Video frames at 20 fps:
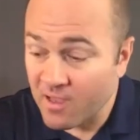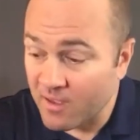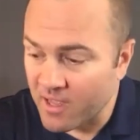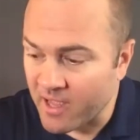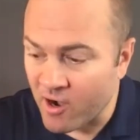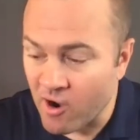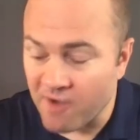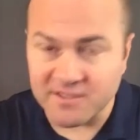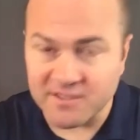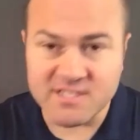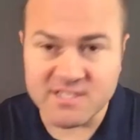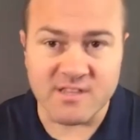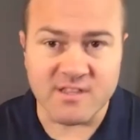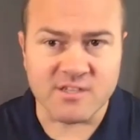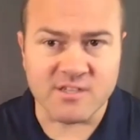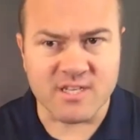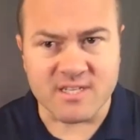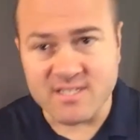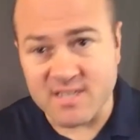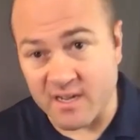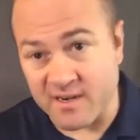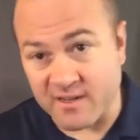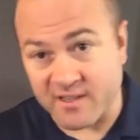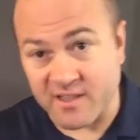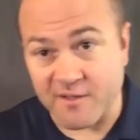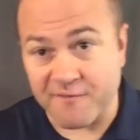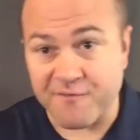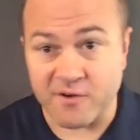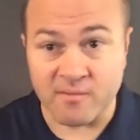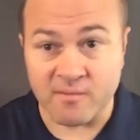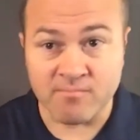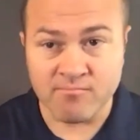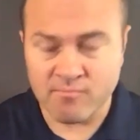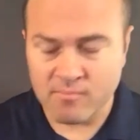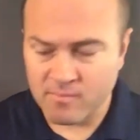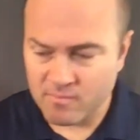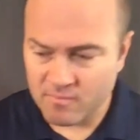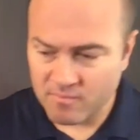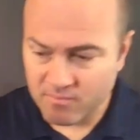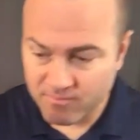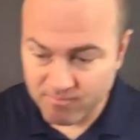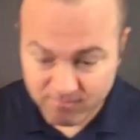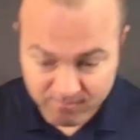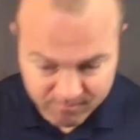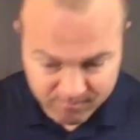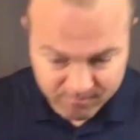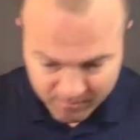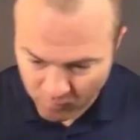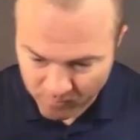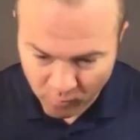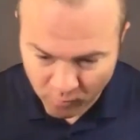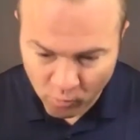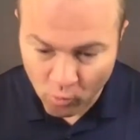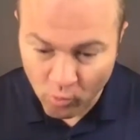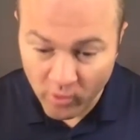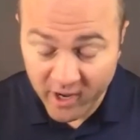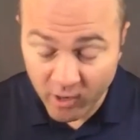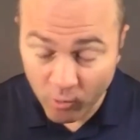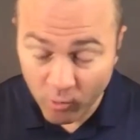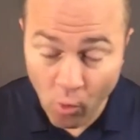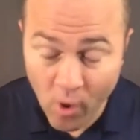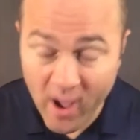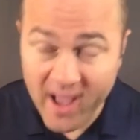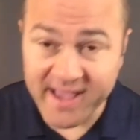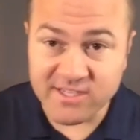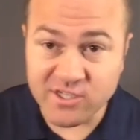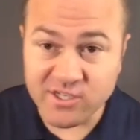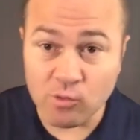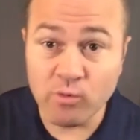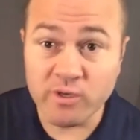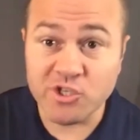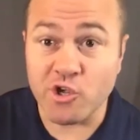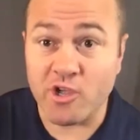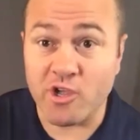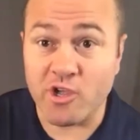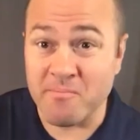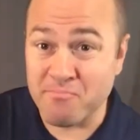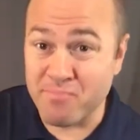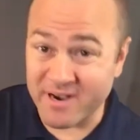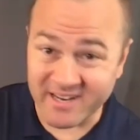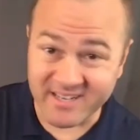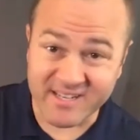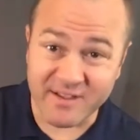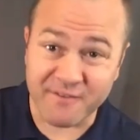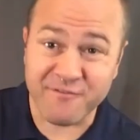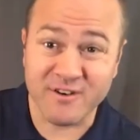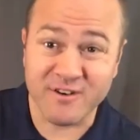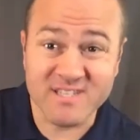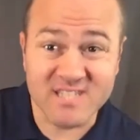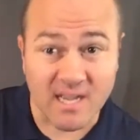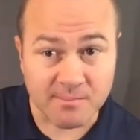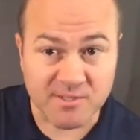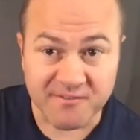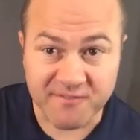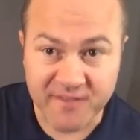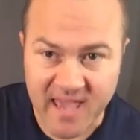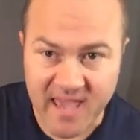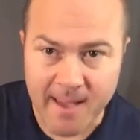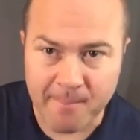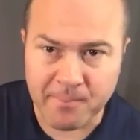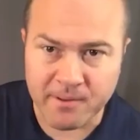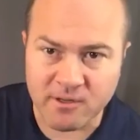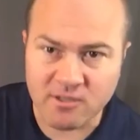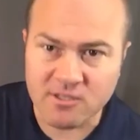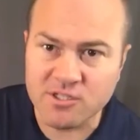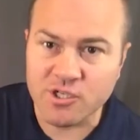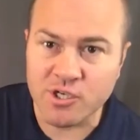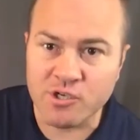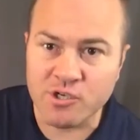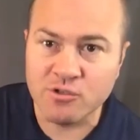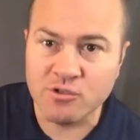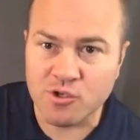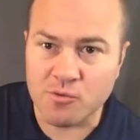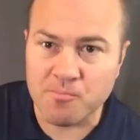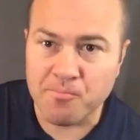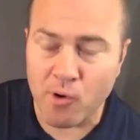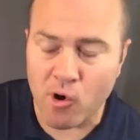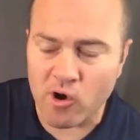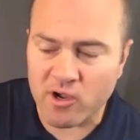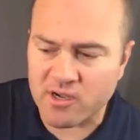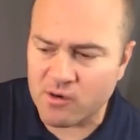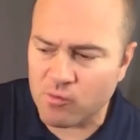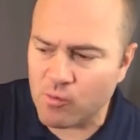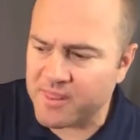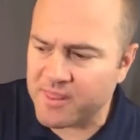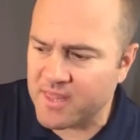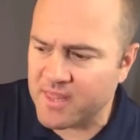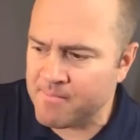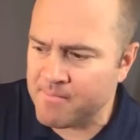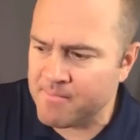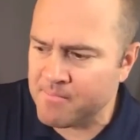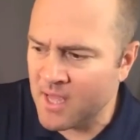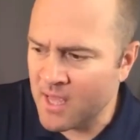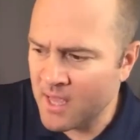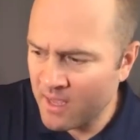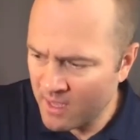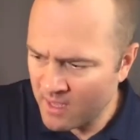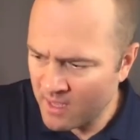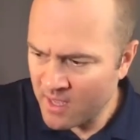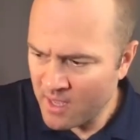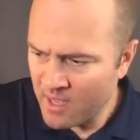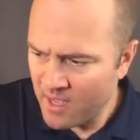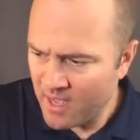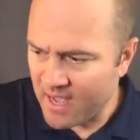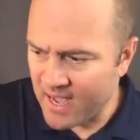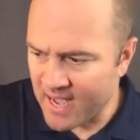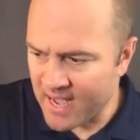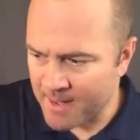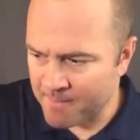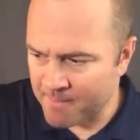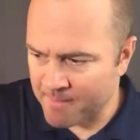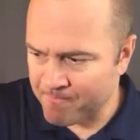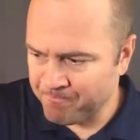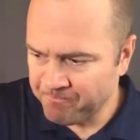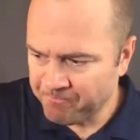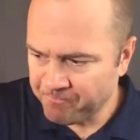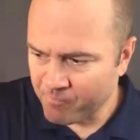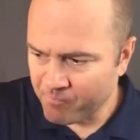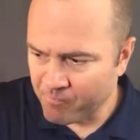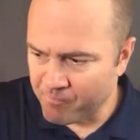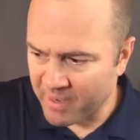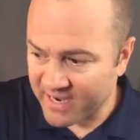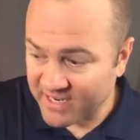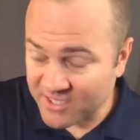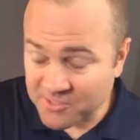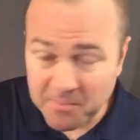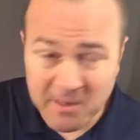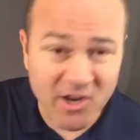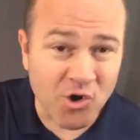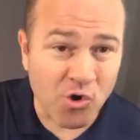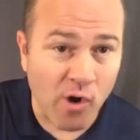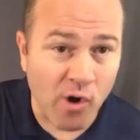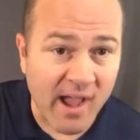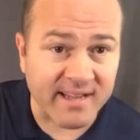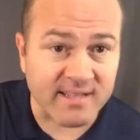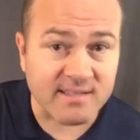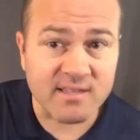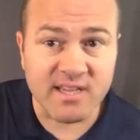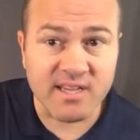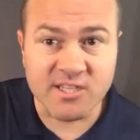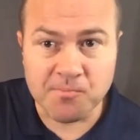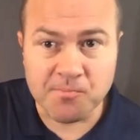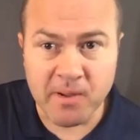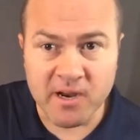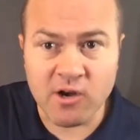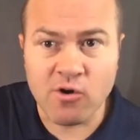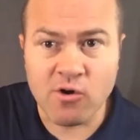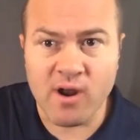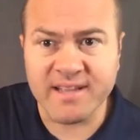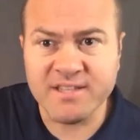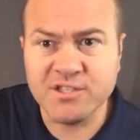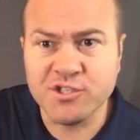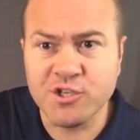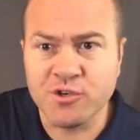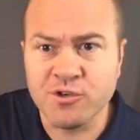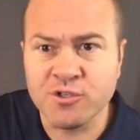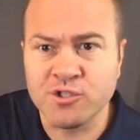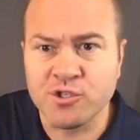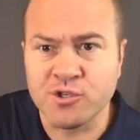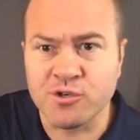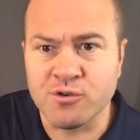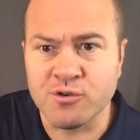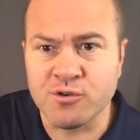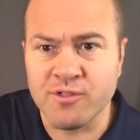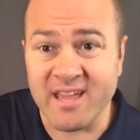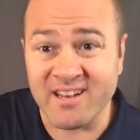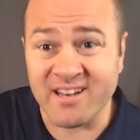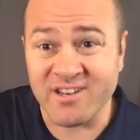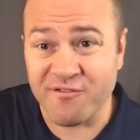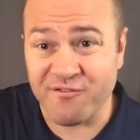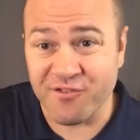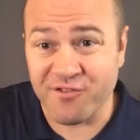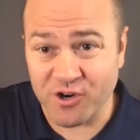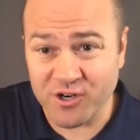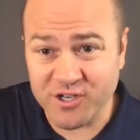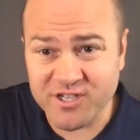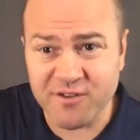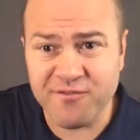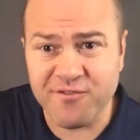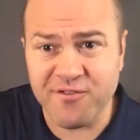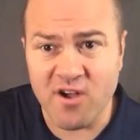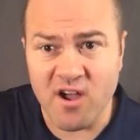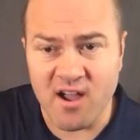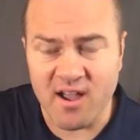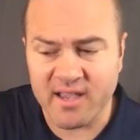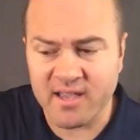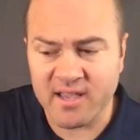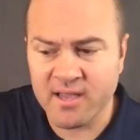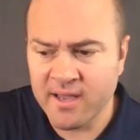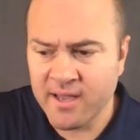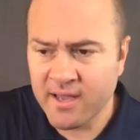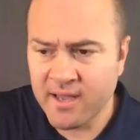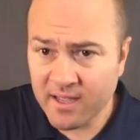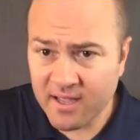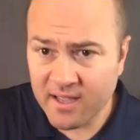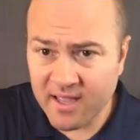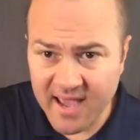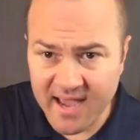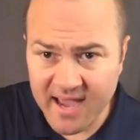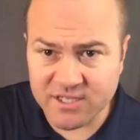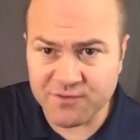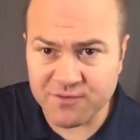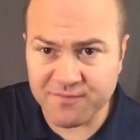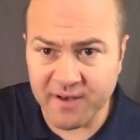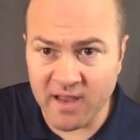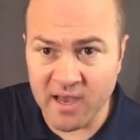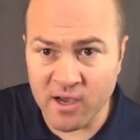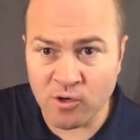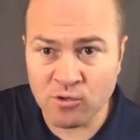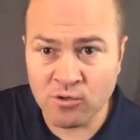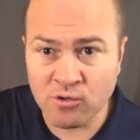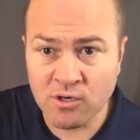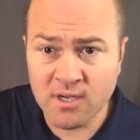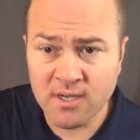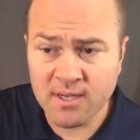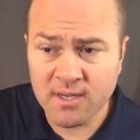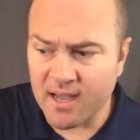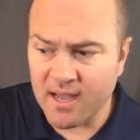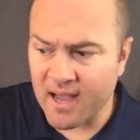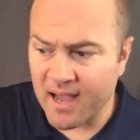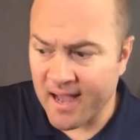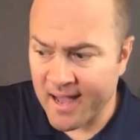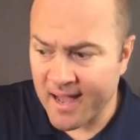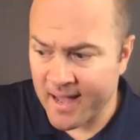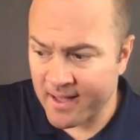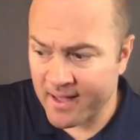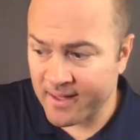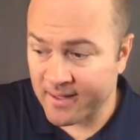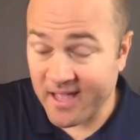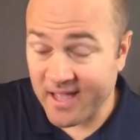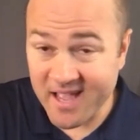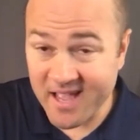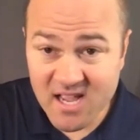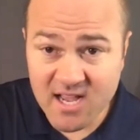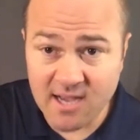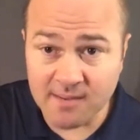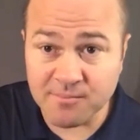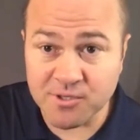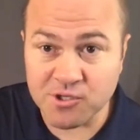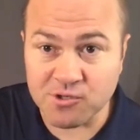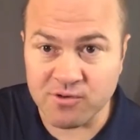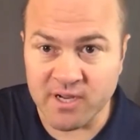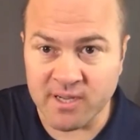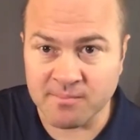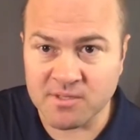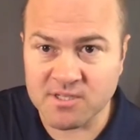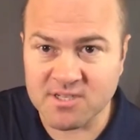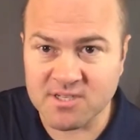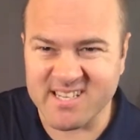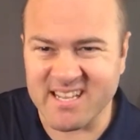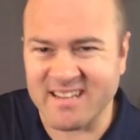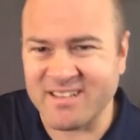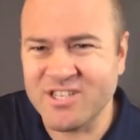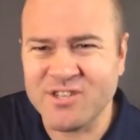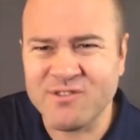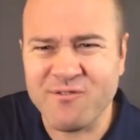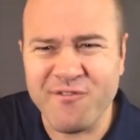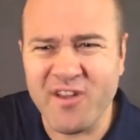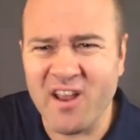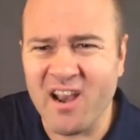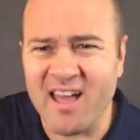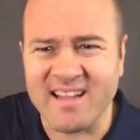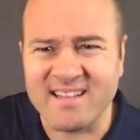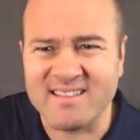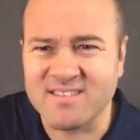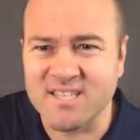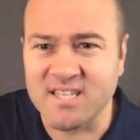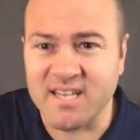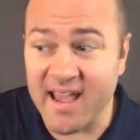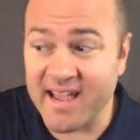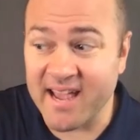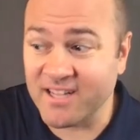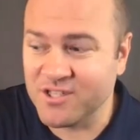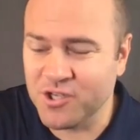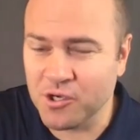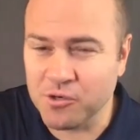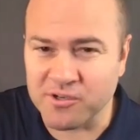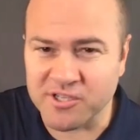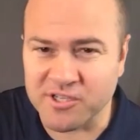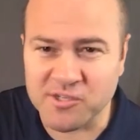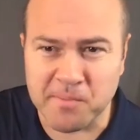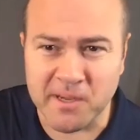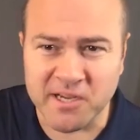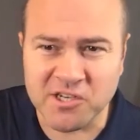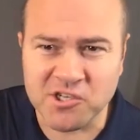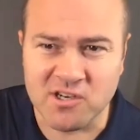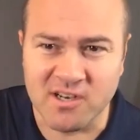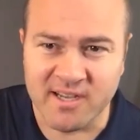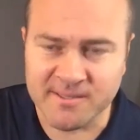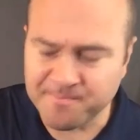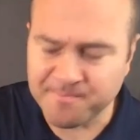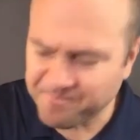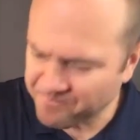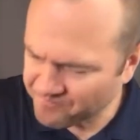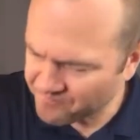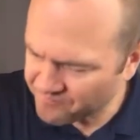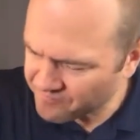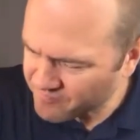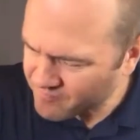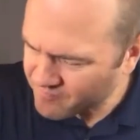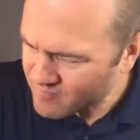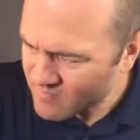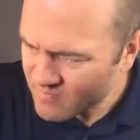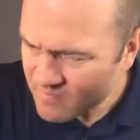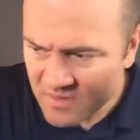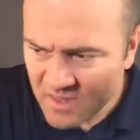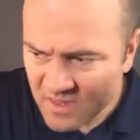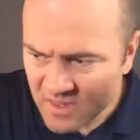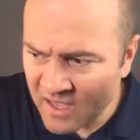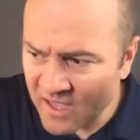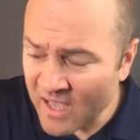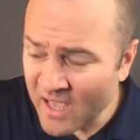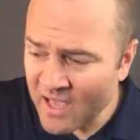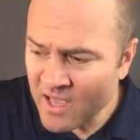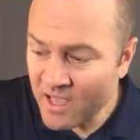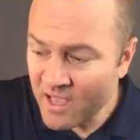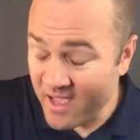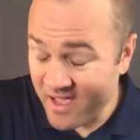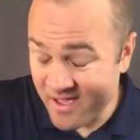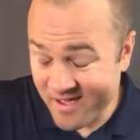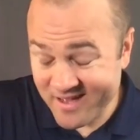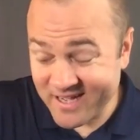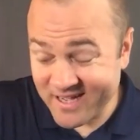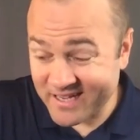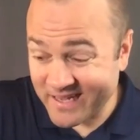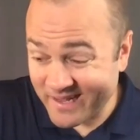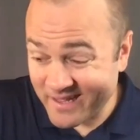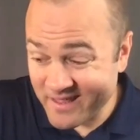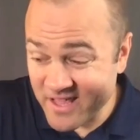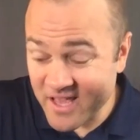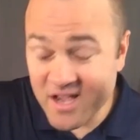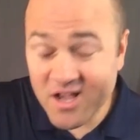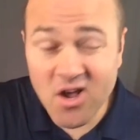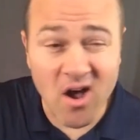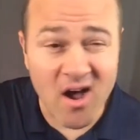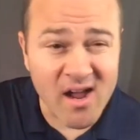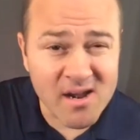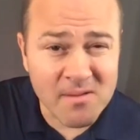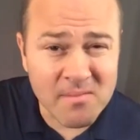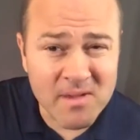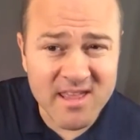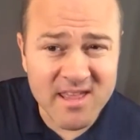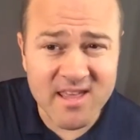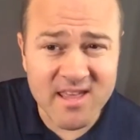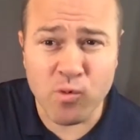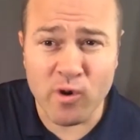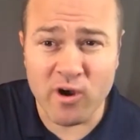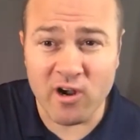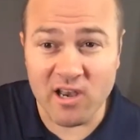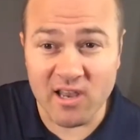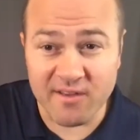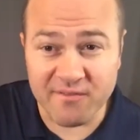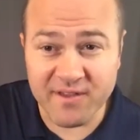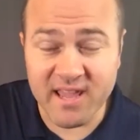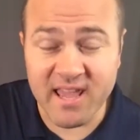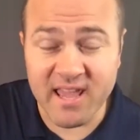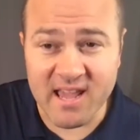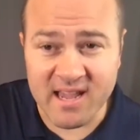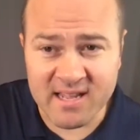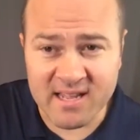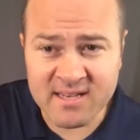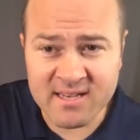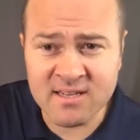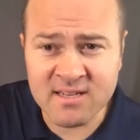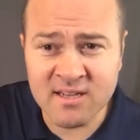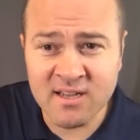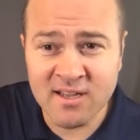and obviously there's a ton of different ways in which you can bring different types of capital to to partner with them. Um, but it's been great. It's been great to to then diversify cash flow uh, income streams because I just feel like today too, especially in the economy that we're living in,